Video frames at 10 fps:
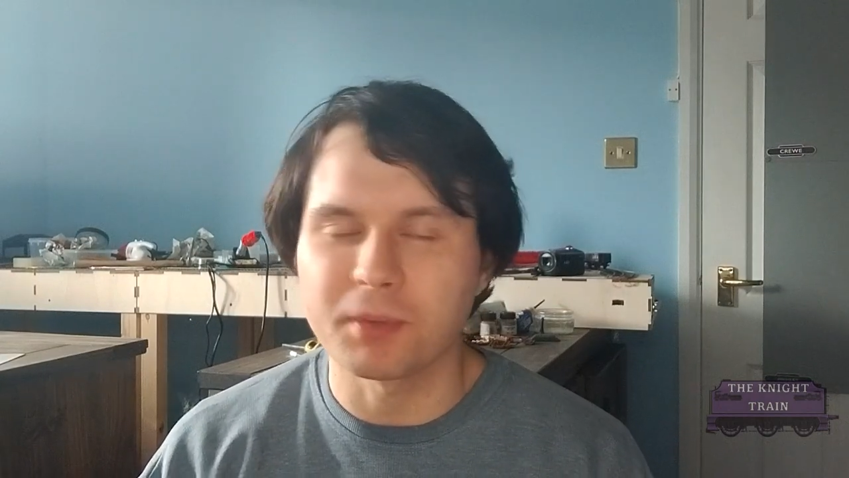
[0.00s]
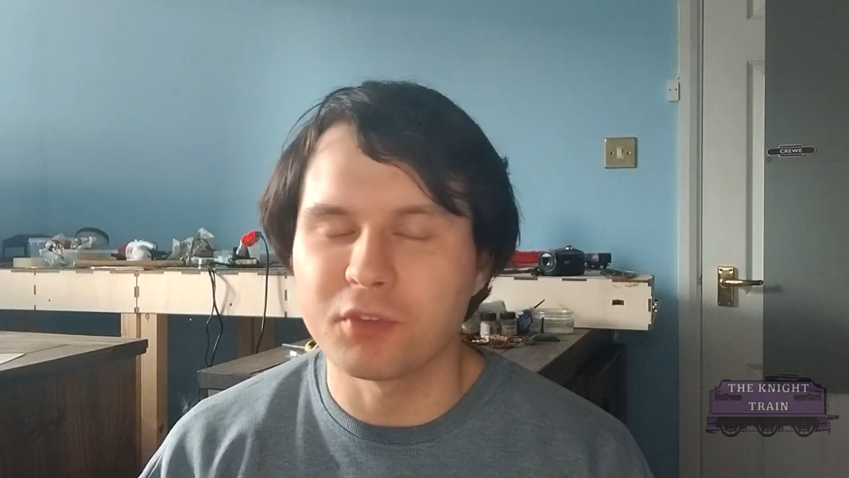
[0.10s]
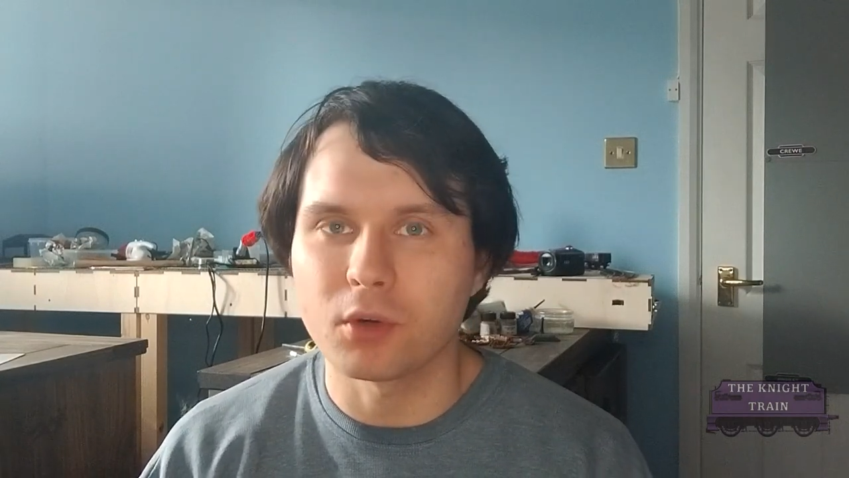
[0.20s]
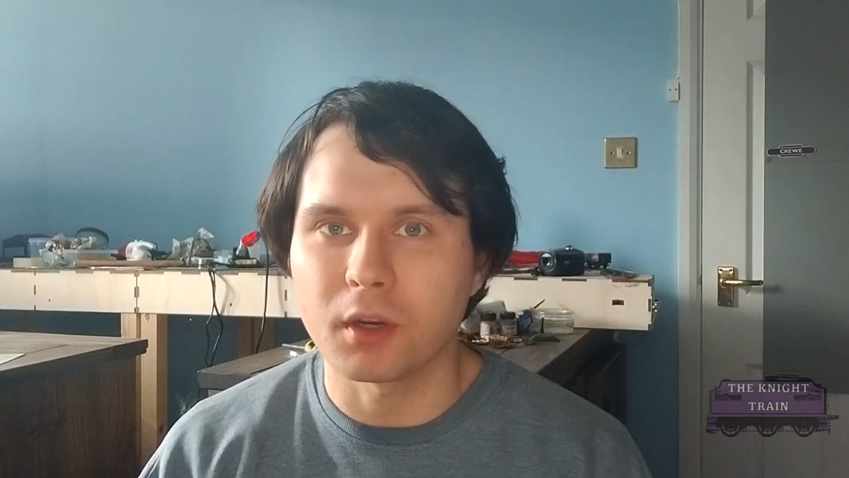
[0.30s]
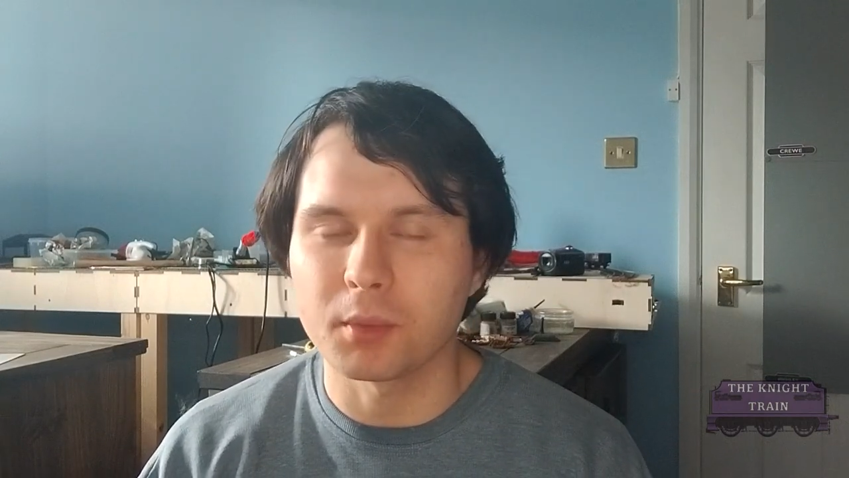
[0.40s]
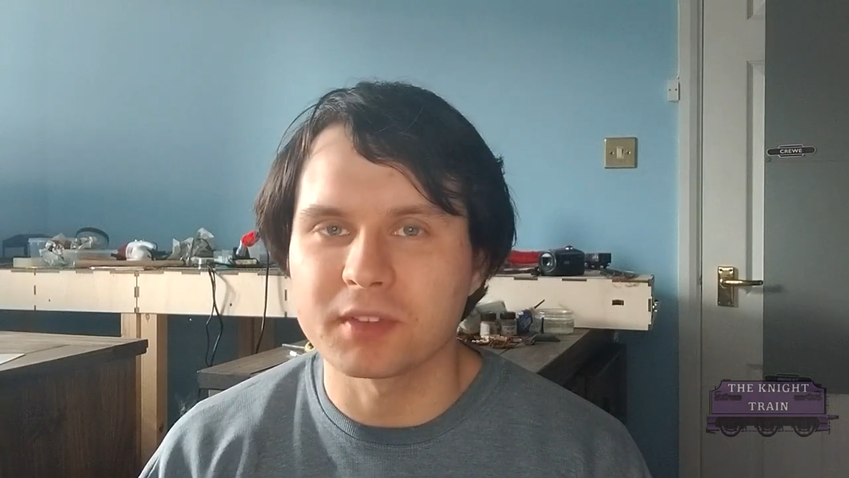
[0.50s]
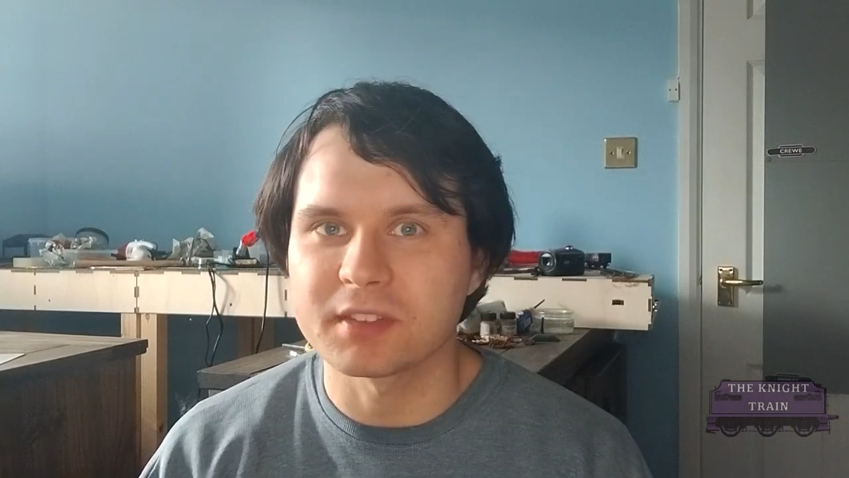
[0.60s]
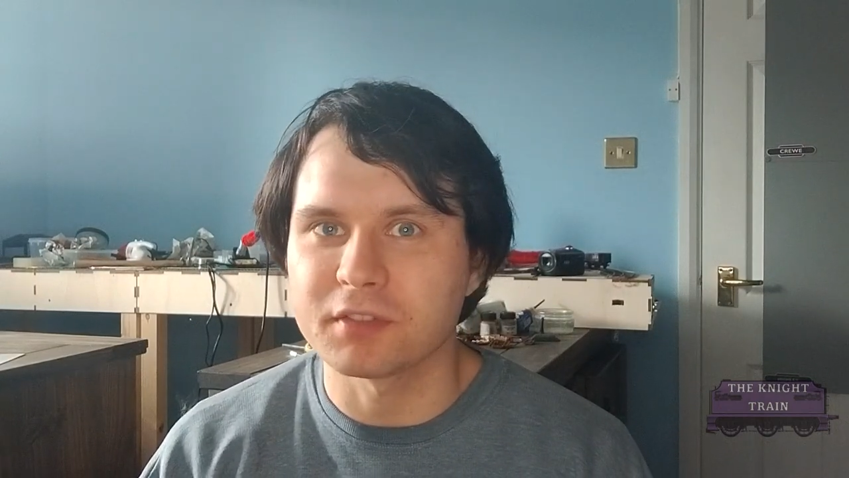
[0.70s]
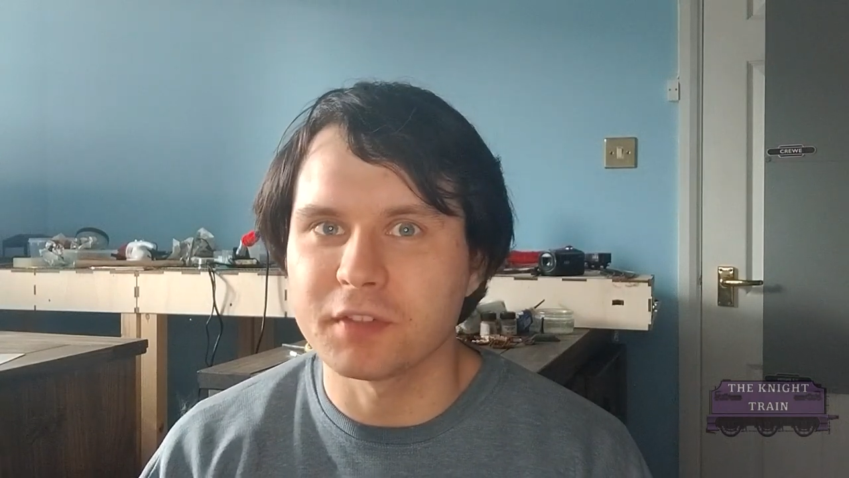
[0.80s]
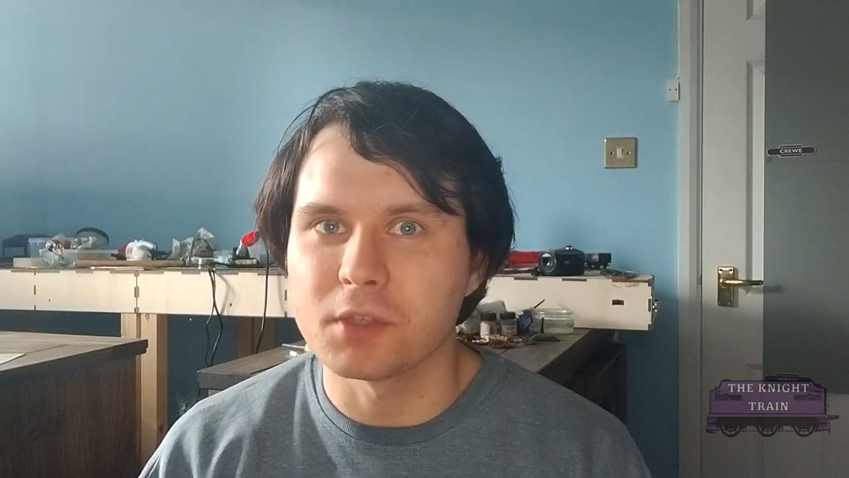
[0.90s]
before I
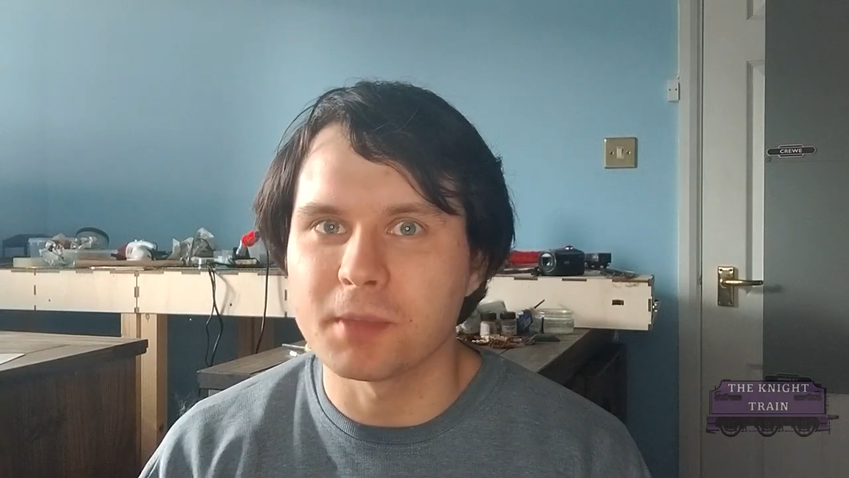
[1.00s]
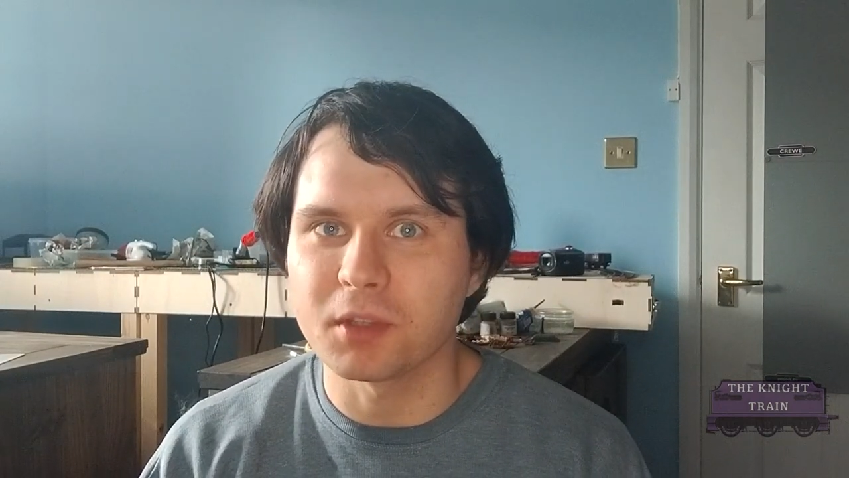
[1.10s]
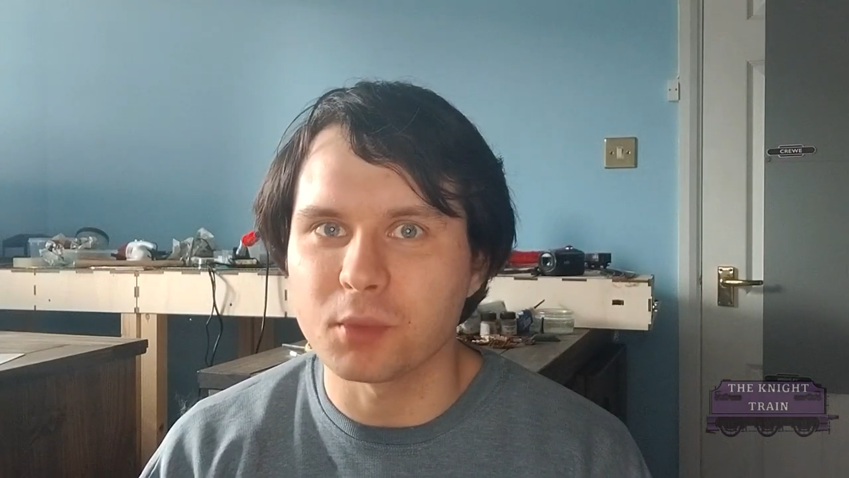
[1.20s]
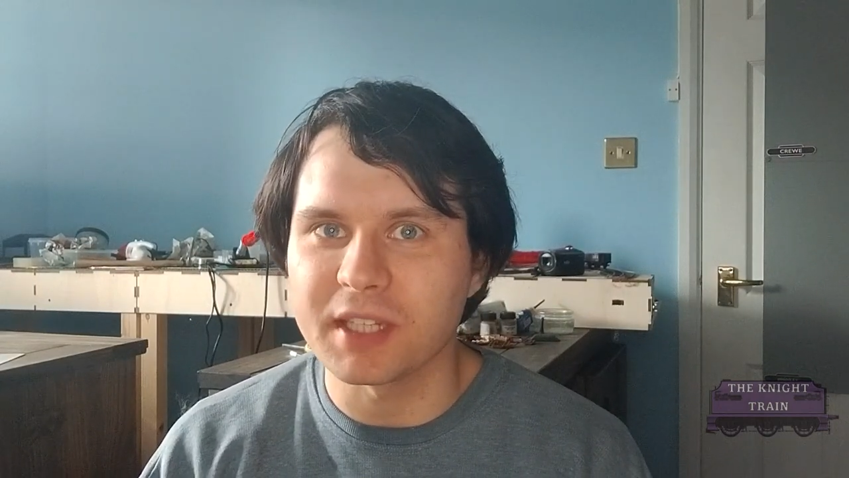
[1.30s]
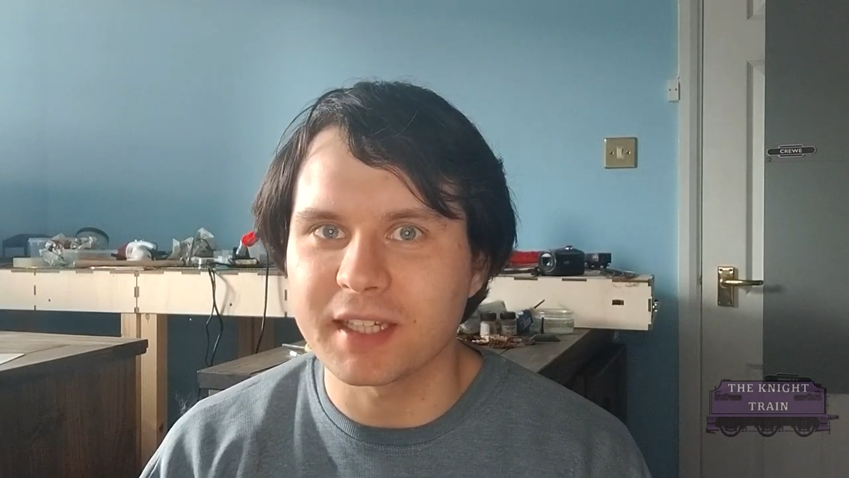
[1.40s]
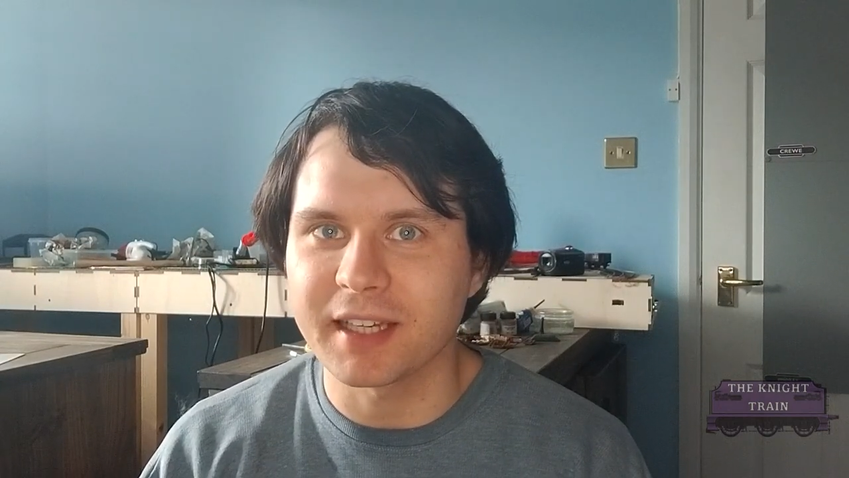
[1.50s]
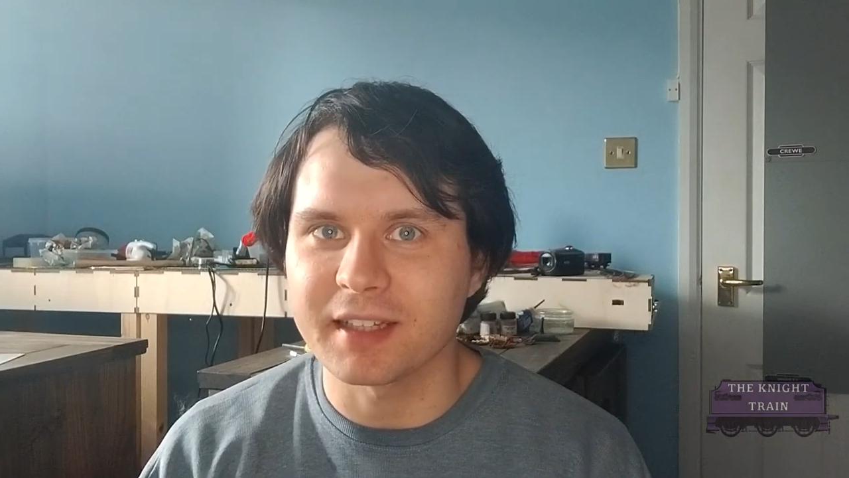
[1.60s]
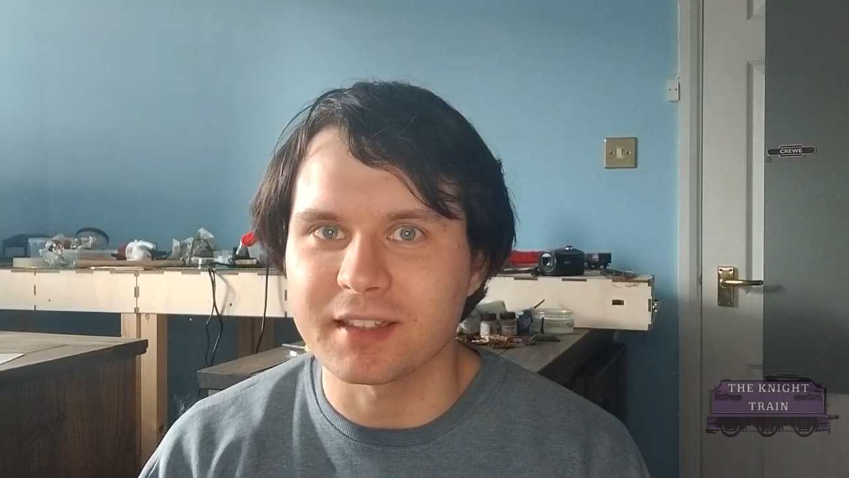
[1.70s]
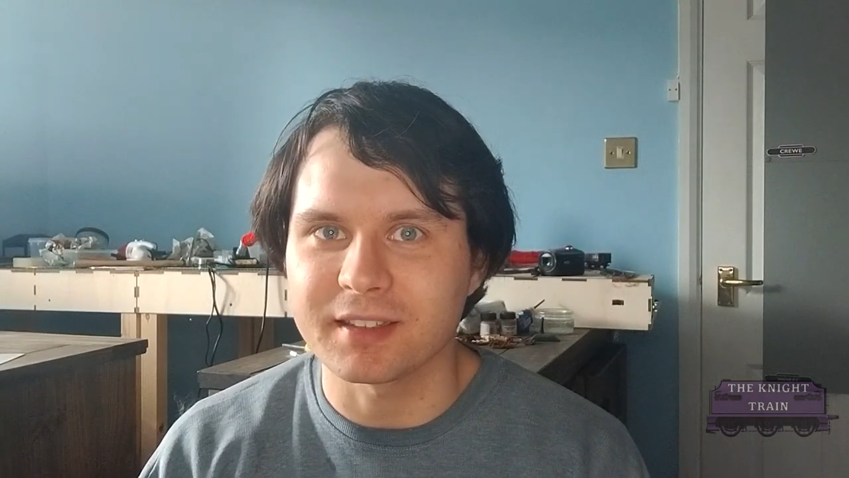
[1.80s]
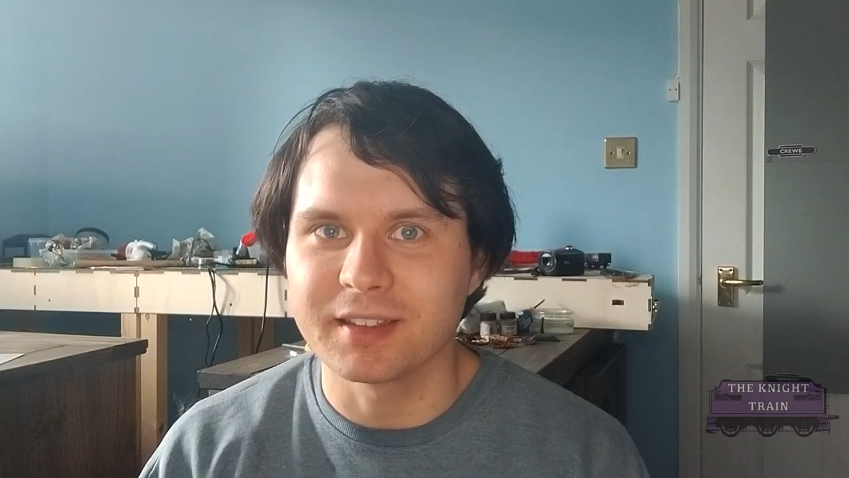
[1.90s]
wanted to film at the
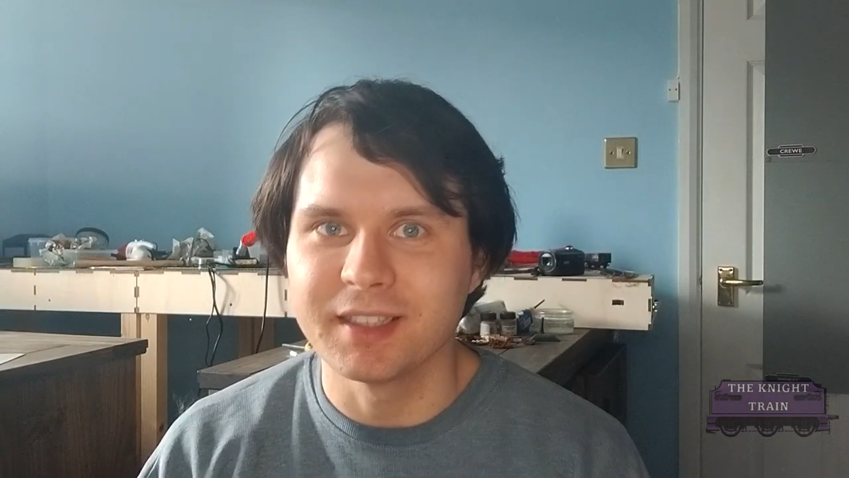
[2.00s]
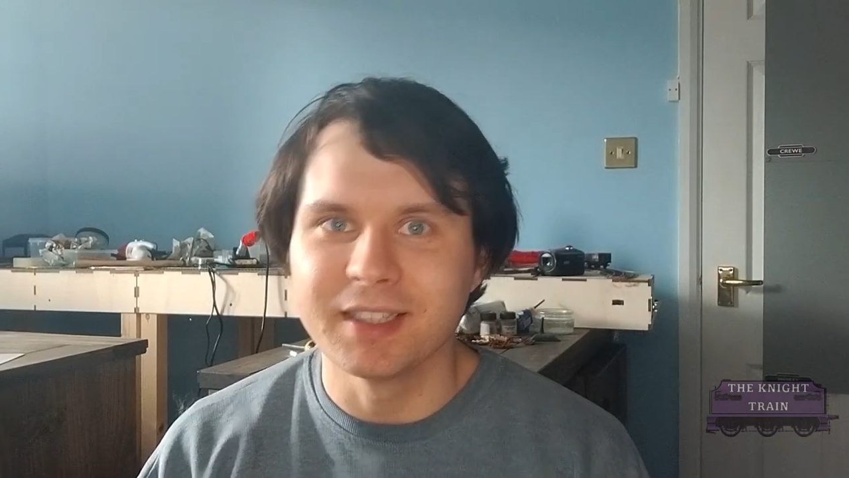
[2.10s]
weekend.